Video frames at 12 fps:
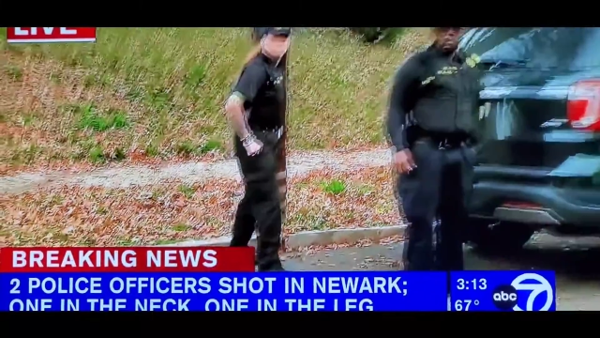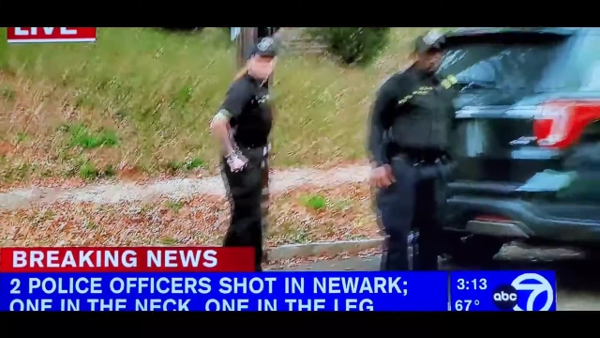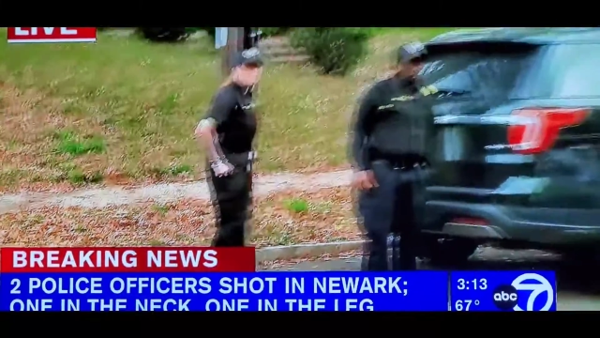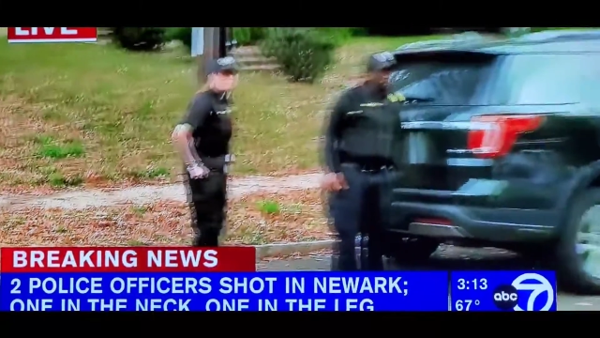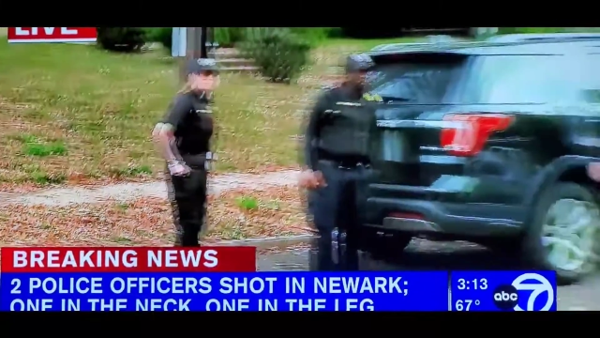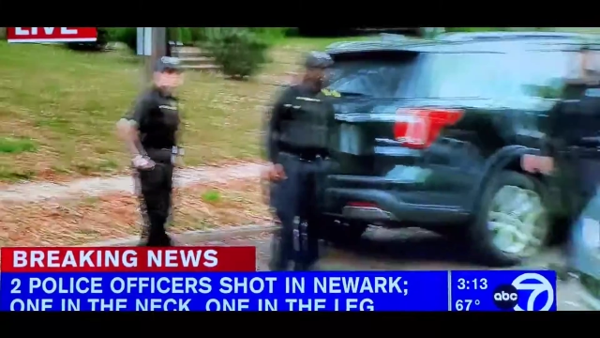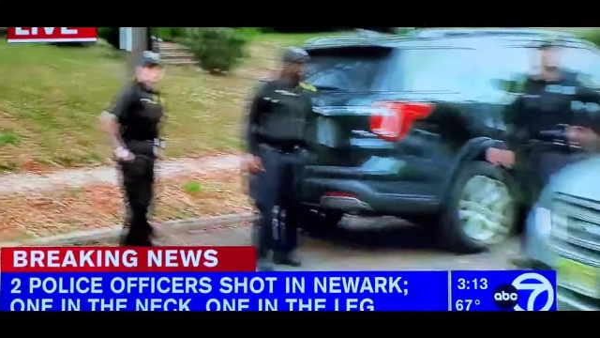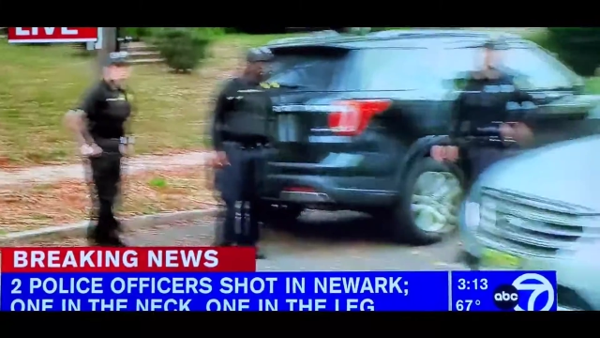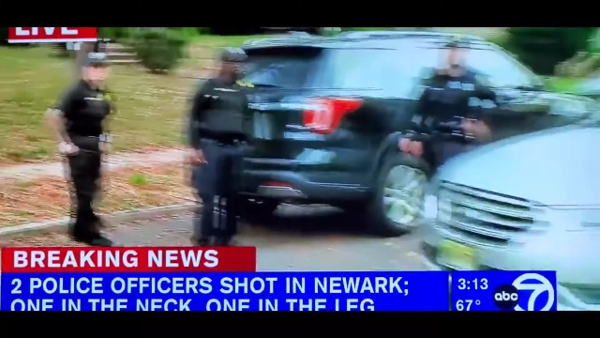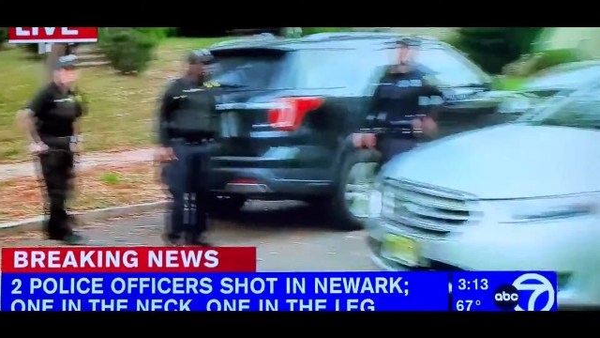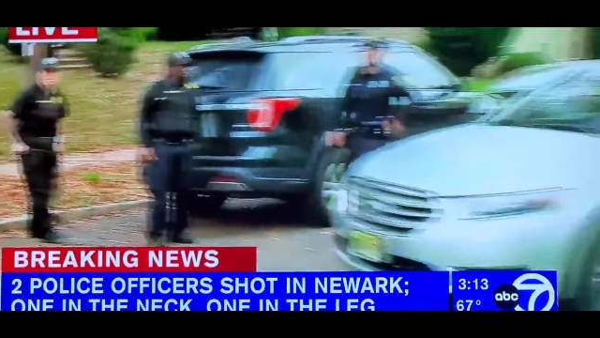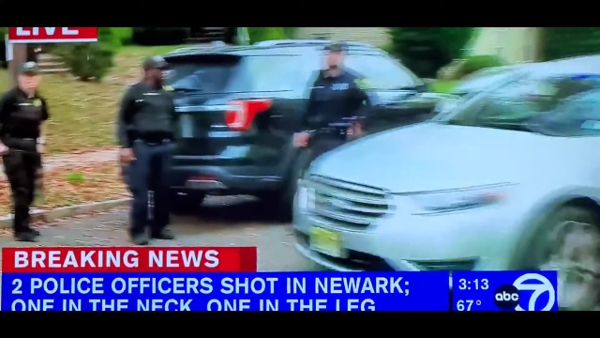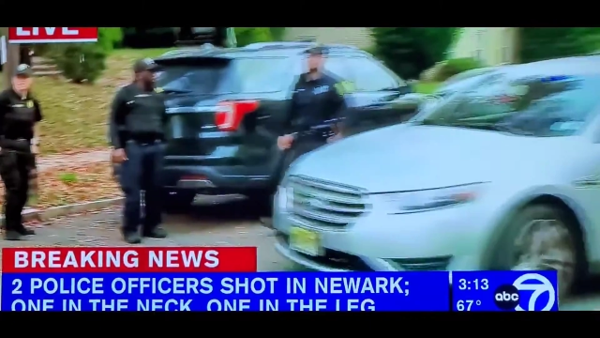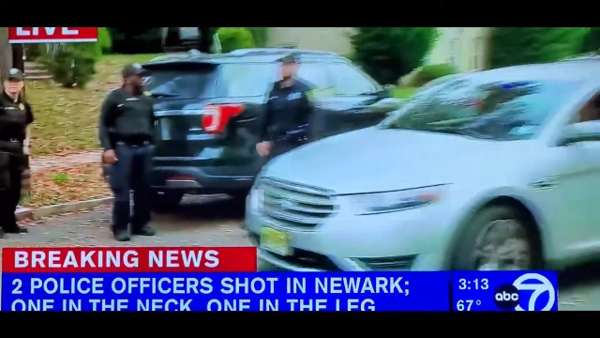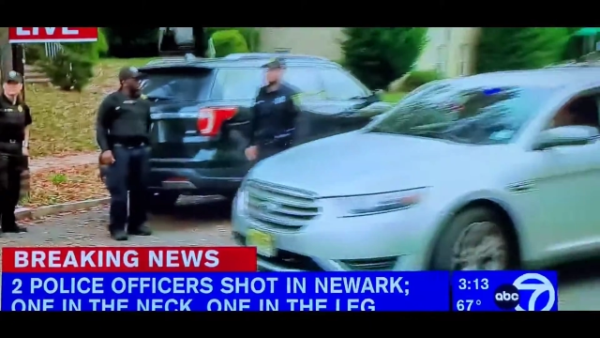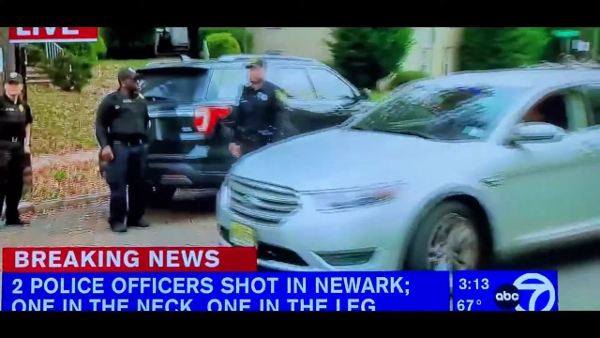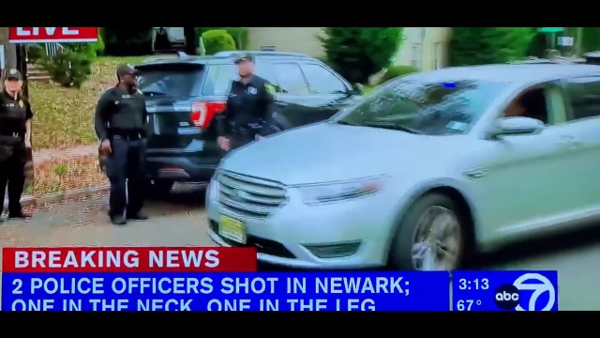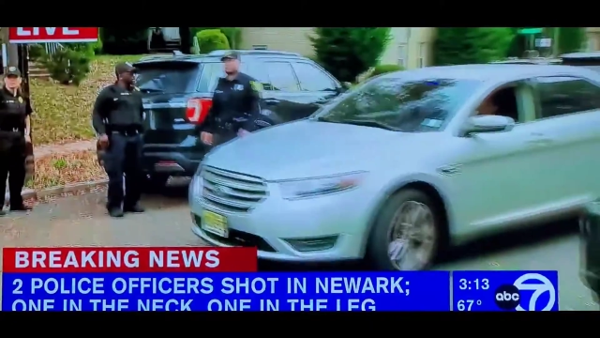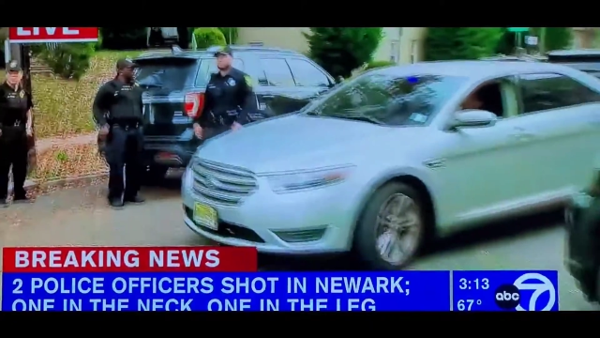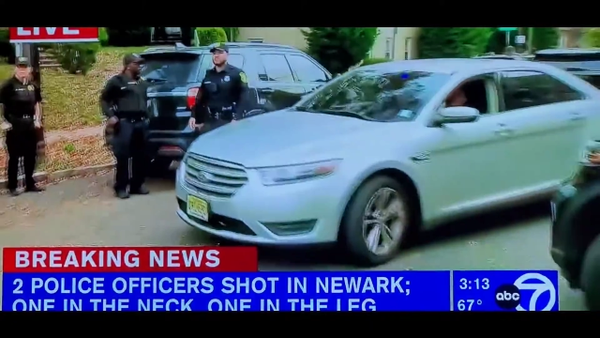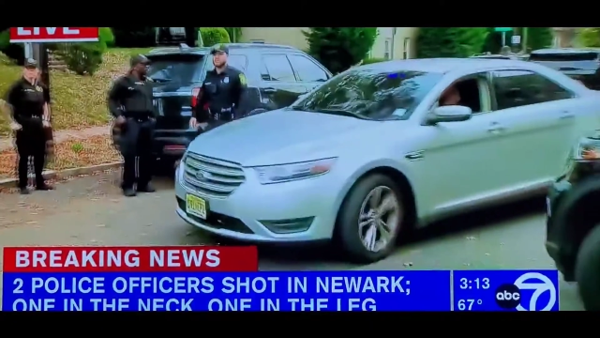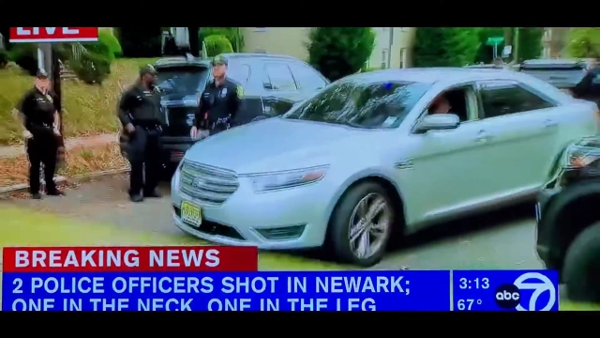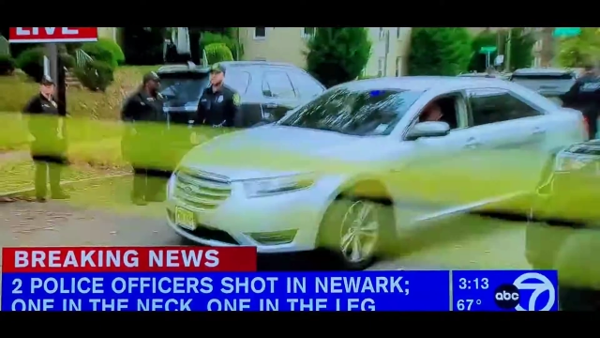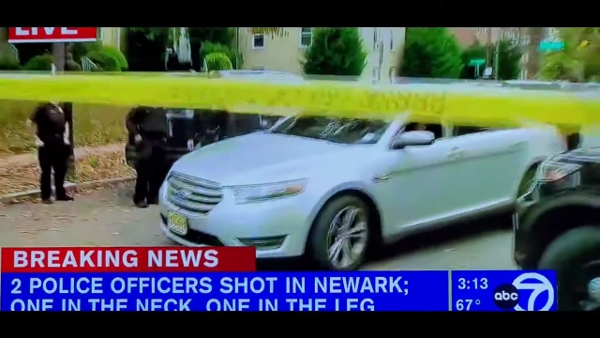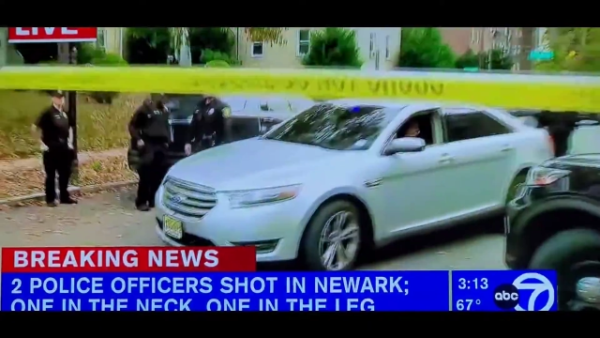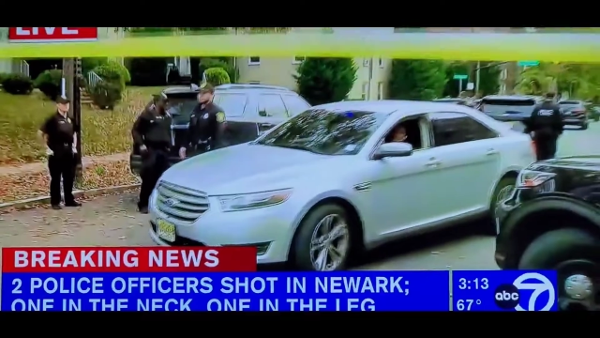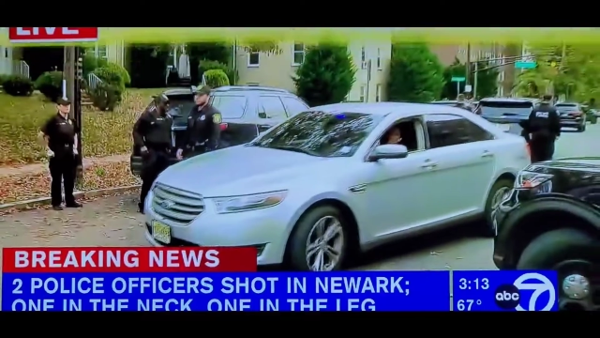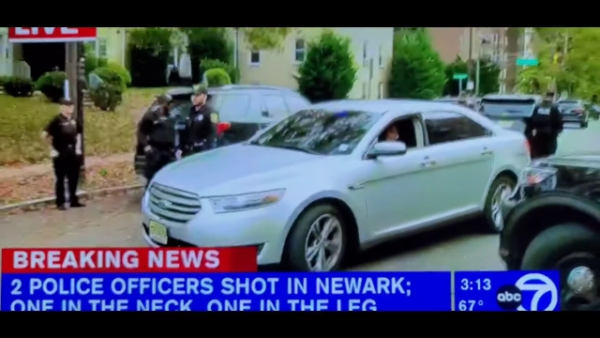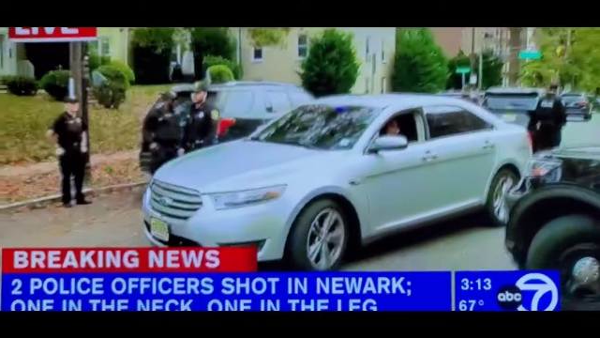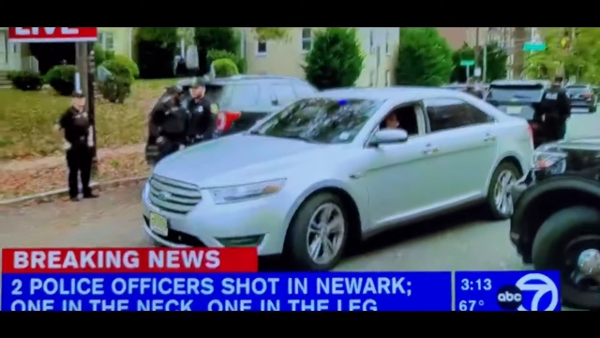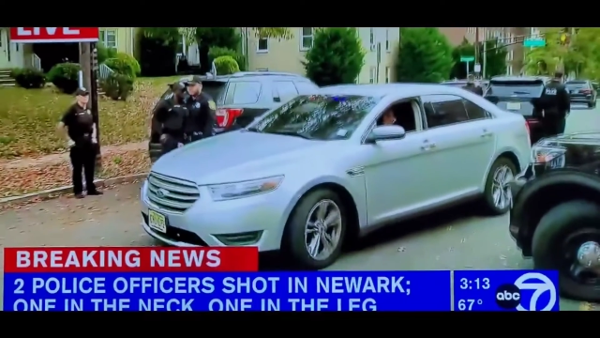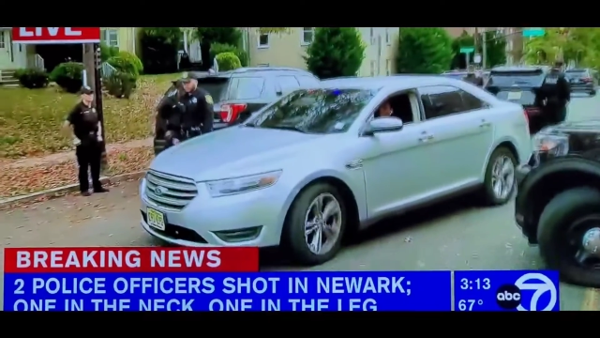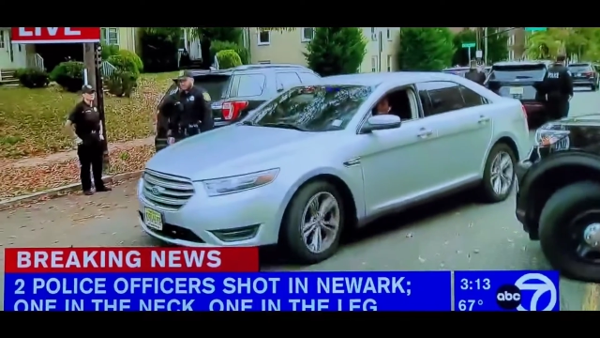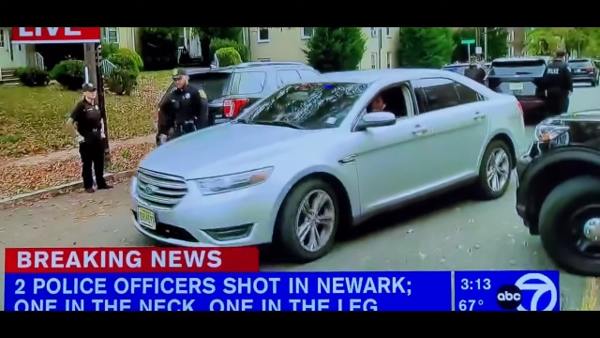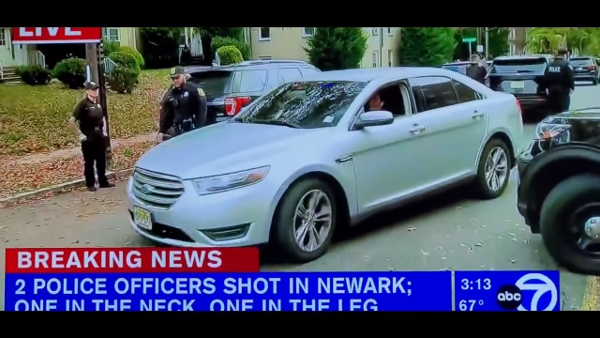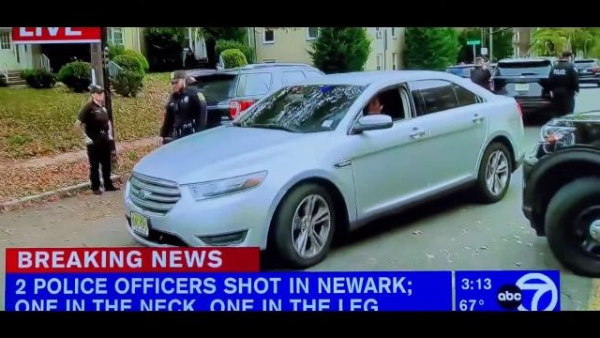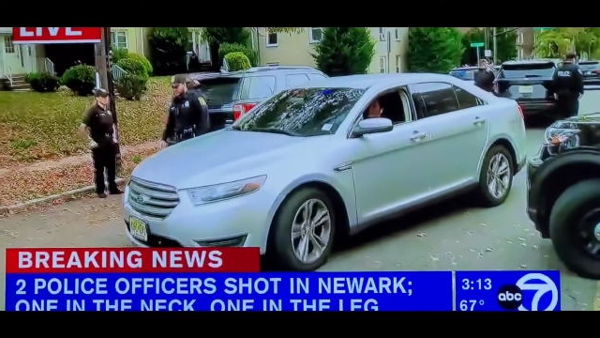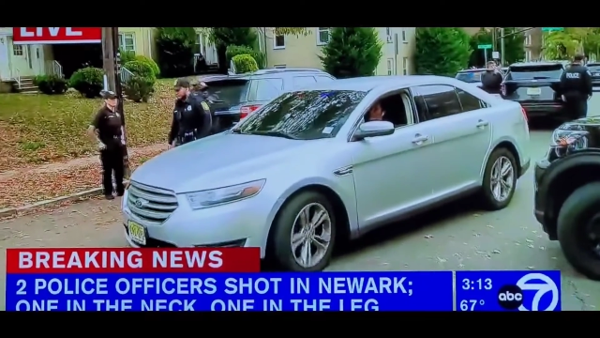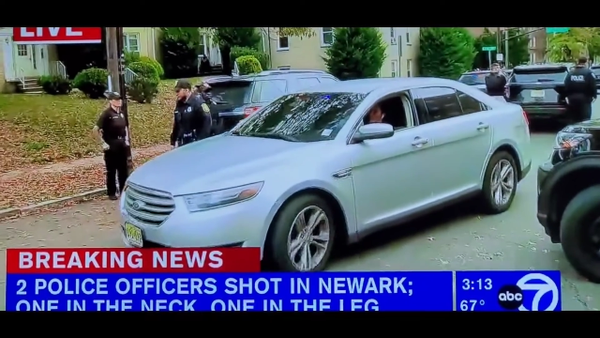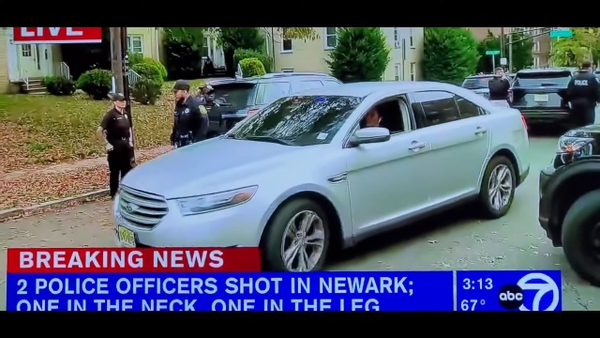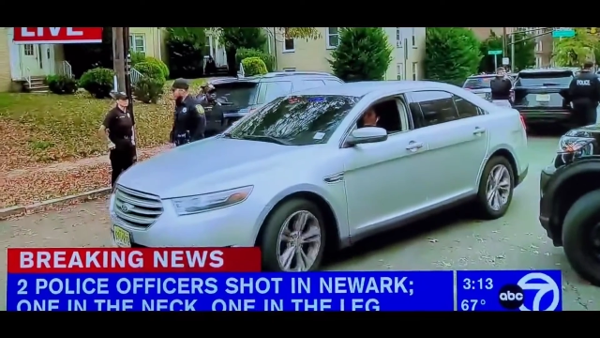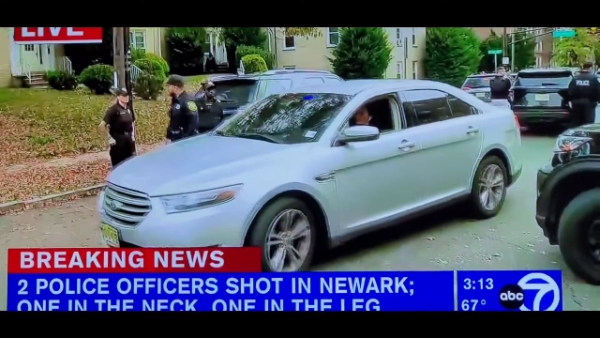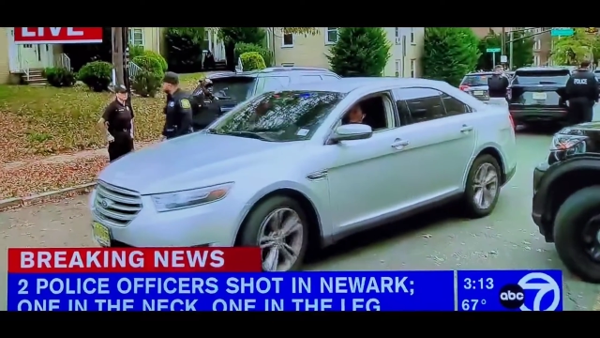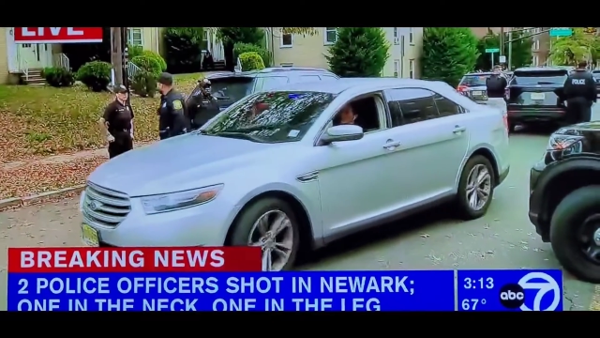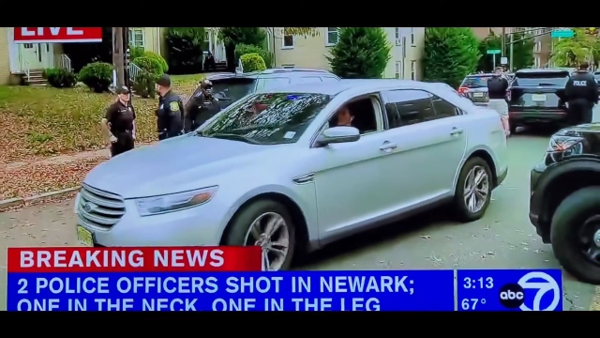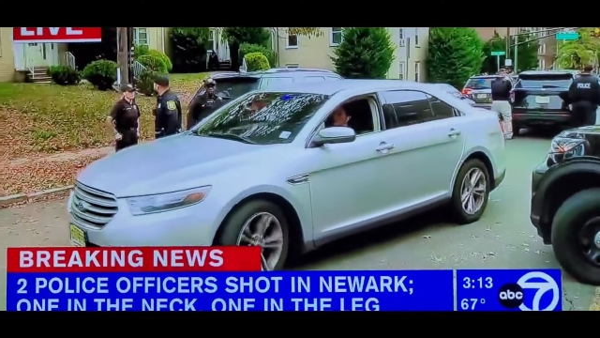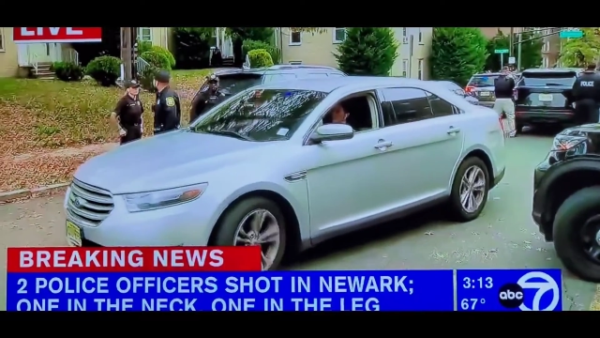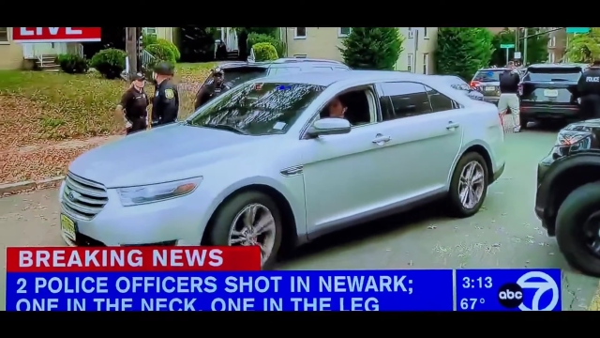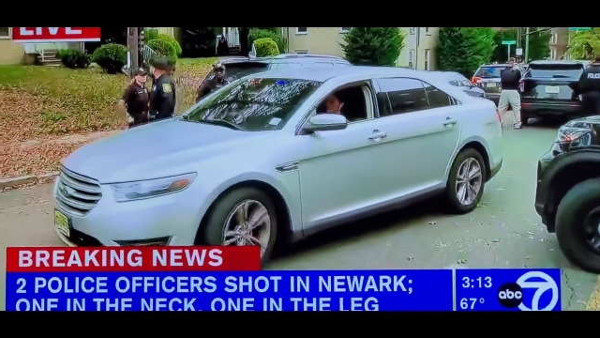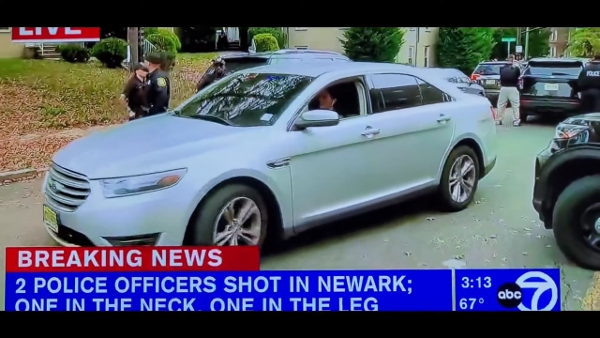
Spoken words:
No face is visible, so there are no lips to read.